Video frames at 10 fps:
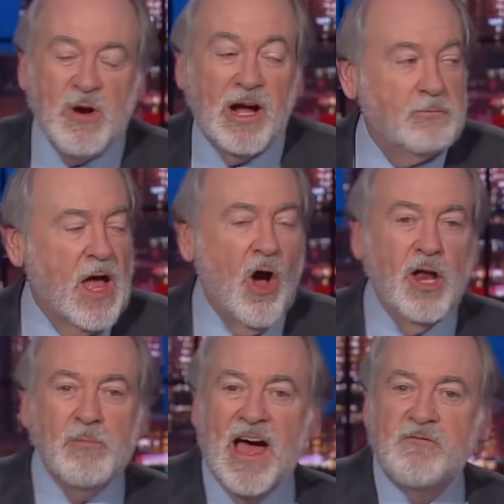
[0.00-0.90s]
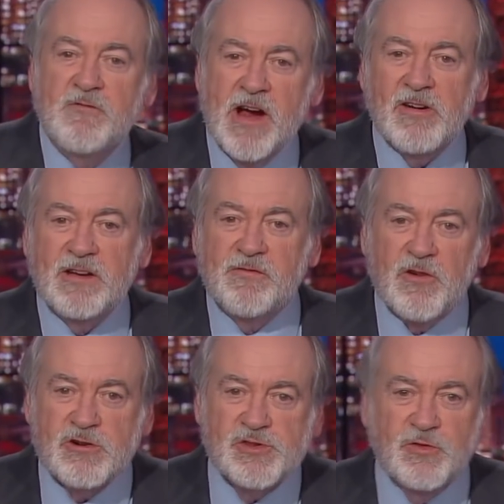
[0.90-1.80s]
Well, on my very
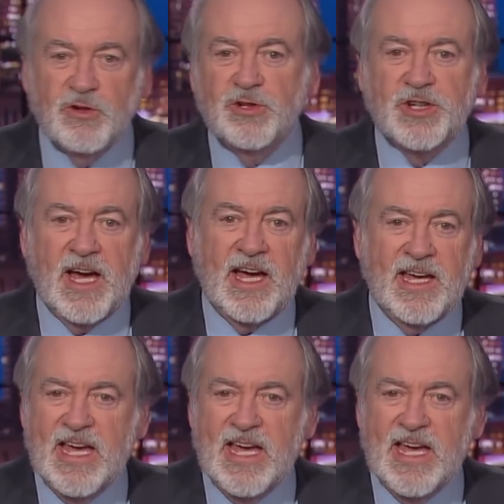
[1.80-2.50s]
first full day